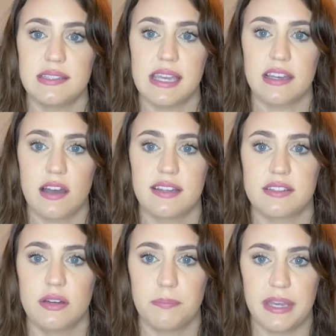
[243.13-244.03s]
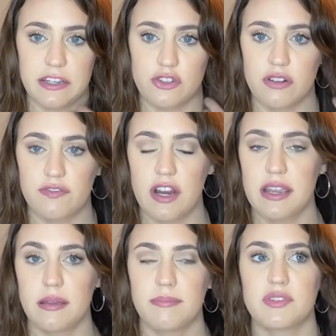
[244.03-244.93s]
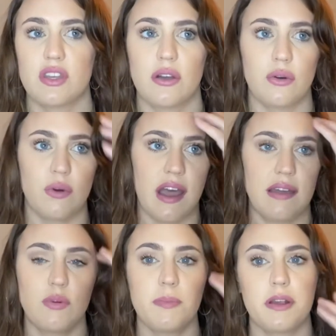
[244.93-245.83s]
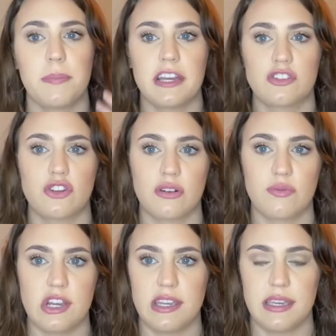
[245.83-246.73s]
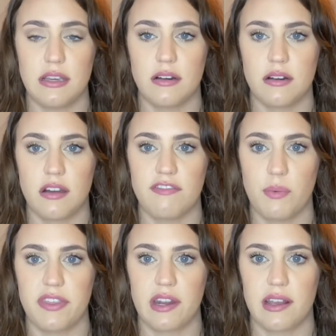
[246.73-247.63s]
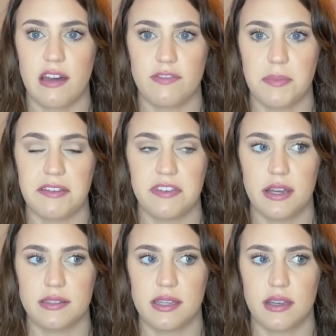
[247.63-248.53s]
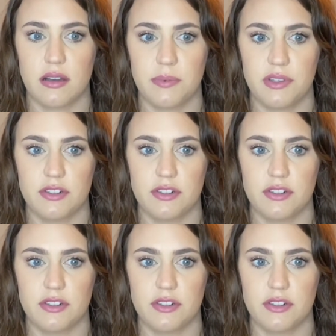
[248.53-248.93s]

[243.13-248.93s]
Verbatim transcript: a custom picture frame. So I will put a picture right here of the one that I got for my fiance a couple years